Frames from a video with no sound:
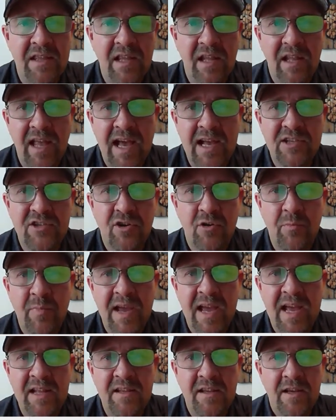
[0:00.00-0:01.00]
The lines aren't
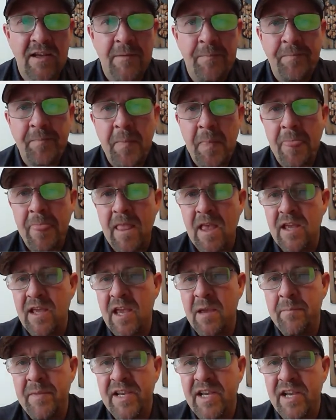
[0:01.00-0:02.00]
bad.
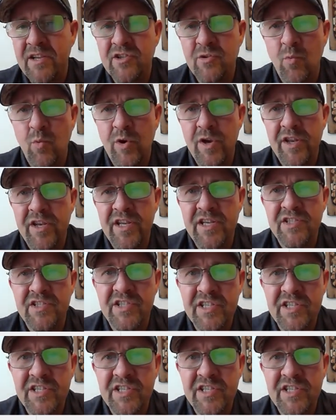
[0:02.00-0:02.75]
And because of what it is,